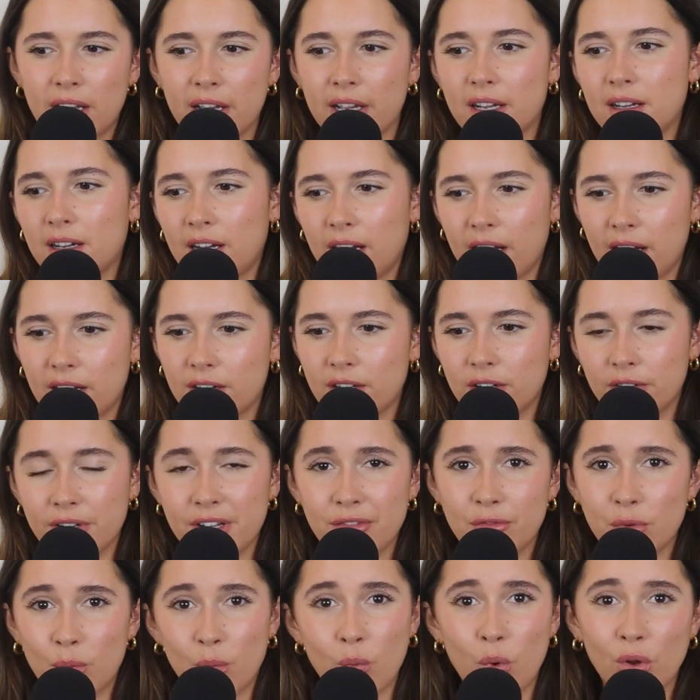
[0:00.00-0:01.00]
Like, I don't
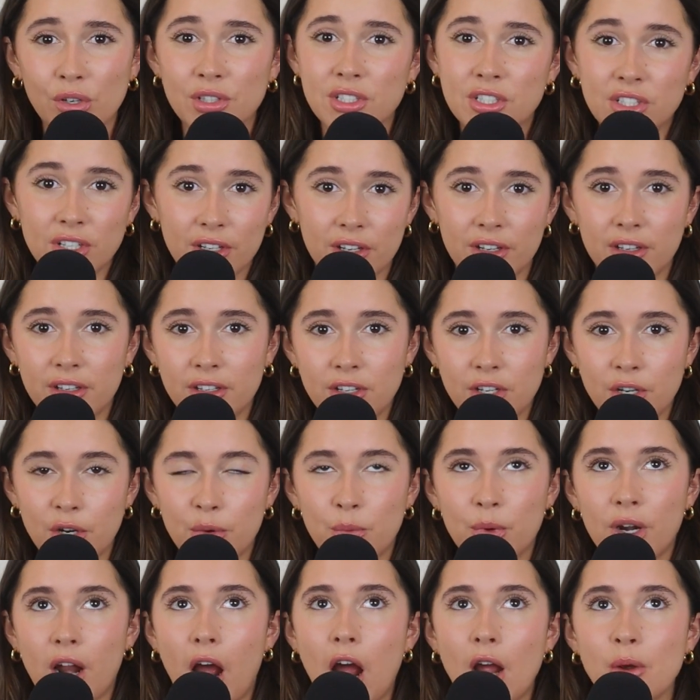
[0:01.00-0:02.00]
even want to,
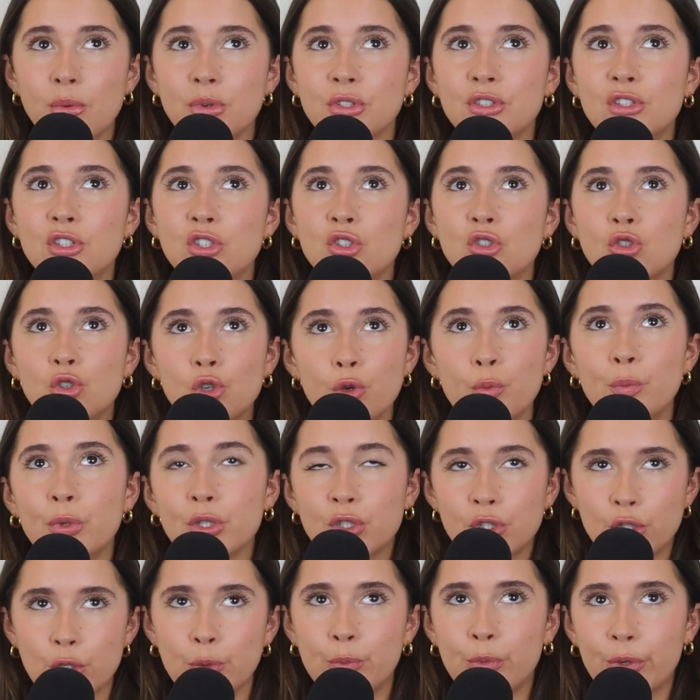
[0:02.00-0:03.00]
when I was
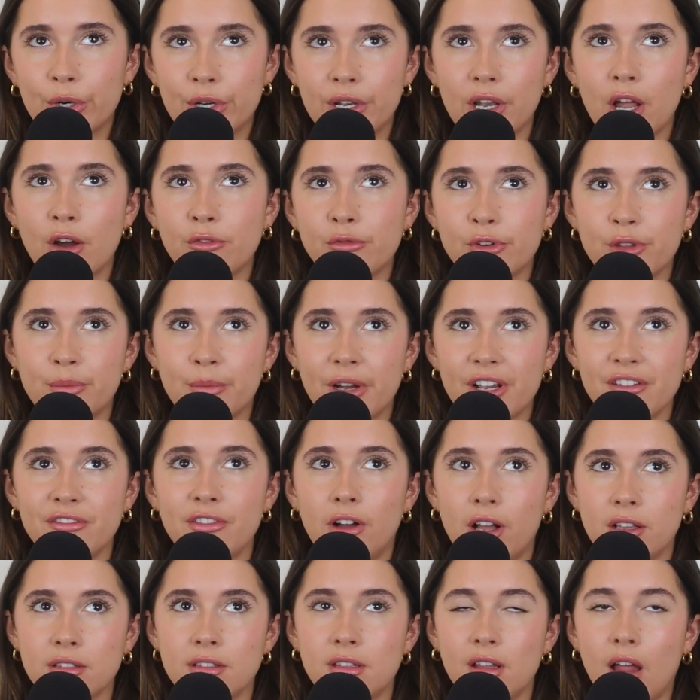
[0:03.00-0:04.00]
super, super in love with my
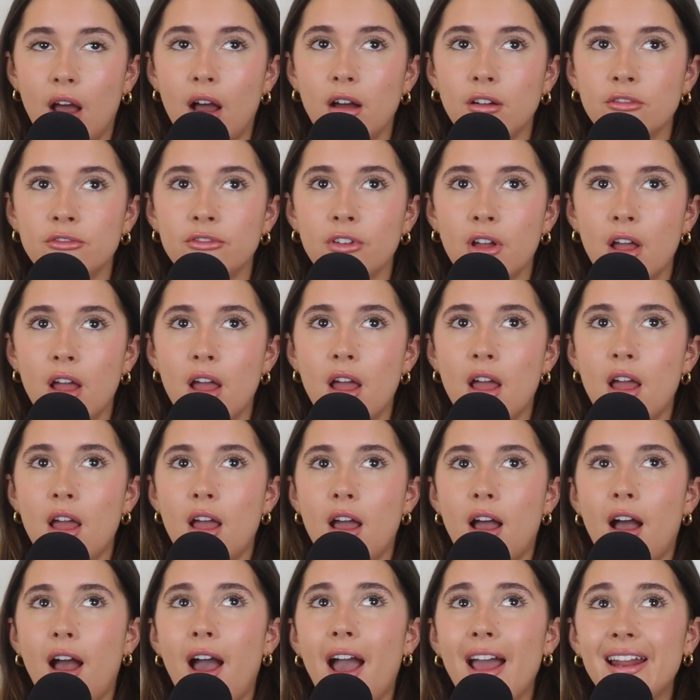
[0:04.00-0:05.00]
first love,
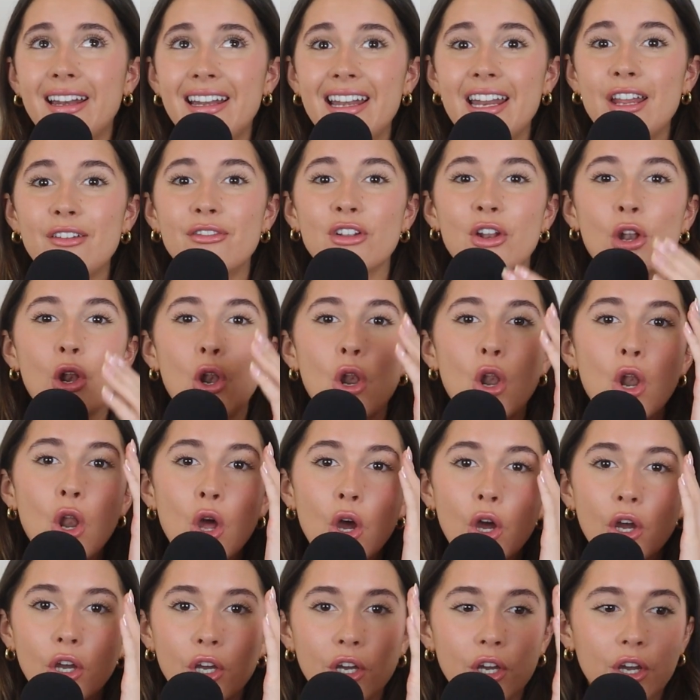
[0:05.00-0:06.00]
I didn't even
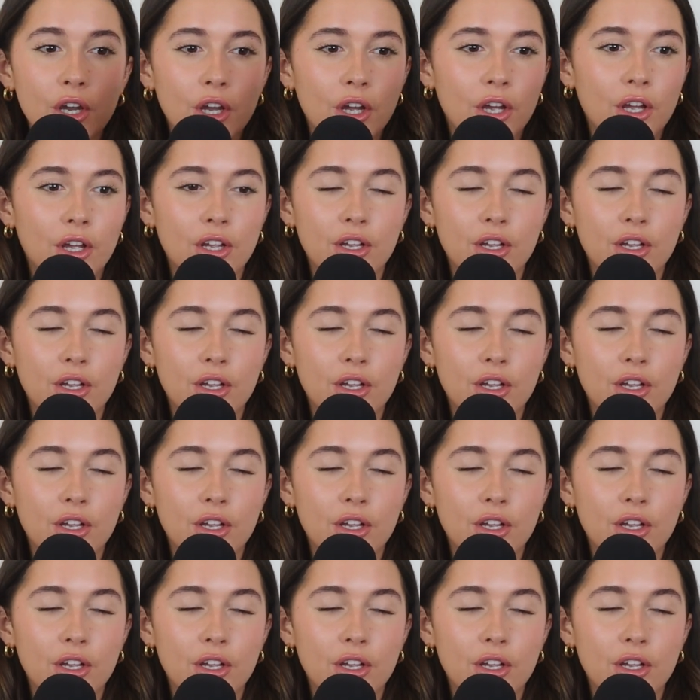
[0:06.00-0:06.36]
look.